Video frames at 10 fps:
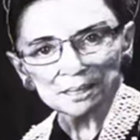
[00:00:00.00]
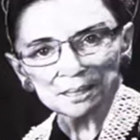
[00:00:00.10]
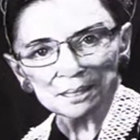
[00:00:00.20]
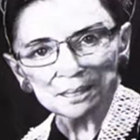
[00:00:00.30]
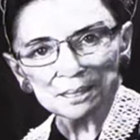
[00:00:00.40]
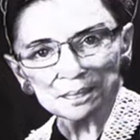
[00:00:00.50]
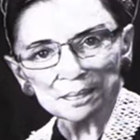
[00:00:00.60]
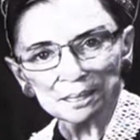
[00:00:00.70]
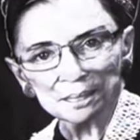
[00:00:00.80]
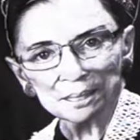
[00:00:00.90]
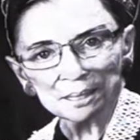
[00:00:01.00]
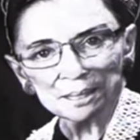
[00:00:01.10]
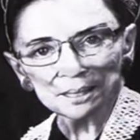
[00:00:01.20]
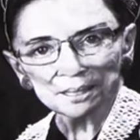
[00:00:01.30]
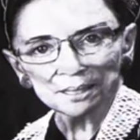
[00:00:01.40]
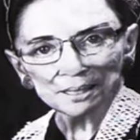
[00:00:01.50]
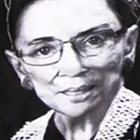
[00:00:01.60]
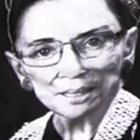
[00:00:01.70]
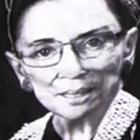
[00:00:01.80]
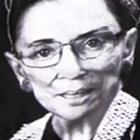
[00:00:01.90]

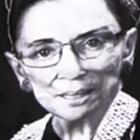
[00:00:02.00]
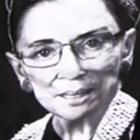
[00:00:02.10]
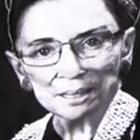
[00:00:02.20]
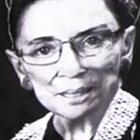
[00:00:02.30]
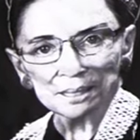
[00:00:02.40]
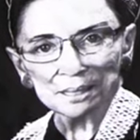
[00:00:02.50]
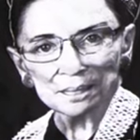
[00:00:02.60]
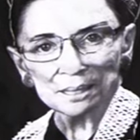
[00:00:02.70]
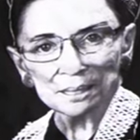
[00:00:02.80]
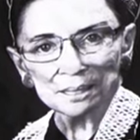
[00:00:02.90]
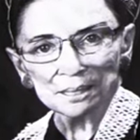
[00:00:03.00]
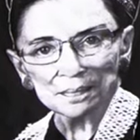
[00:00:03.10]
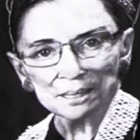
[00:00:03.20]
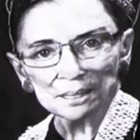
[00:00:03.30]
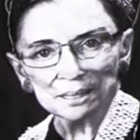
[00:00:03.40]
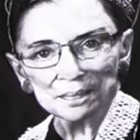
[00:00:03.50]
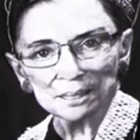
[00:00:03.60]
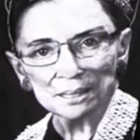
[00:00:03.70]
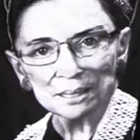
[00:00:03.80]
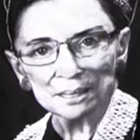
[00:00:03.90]

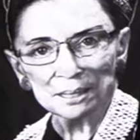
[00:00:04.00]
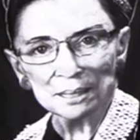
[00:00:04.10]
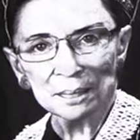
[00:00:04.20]
[no speech]